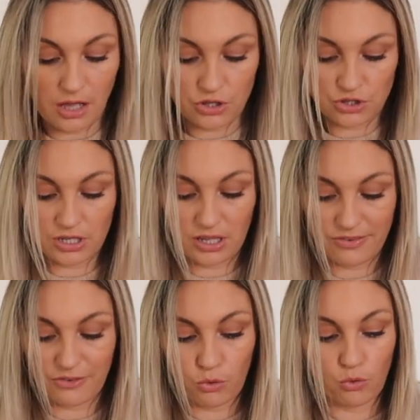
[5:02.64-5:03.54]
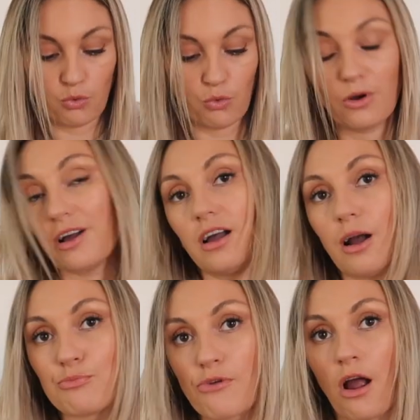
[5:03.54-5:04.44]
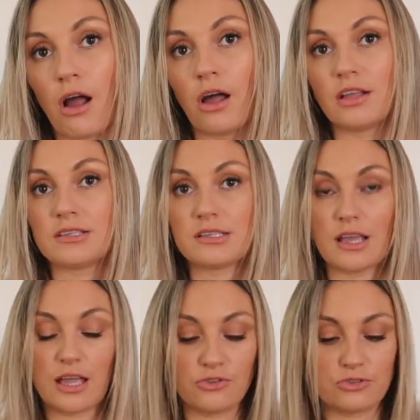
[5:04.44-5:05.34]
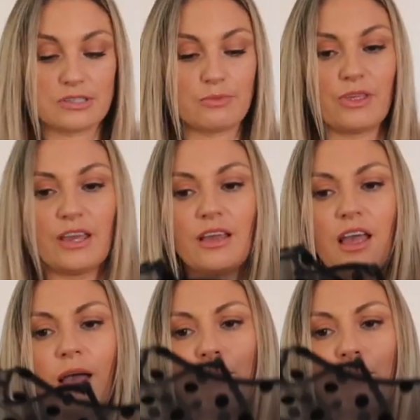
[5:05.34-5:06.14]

underneath or a bra instead or something,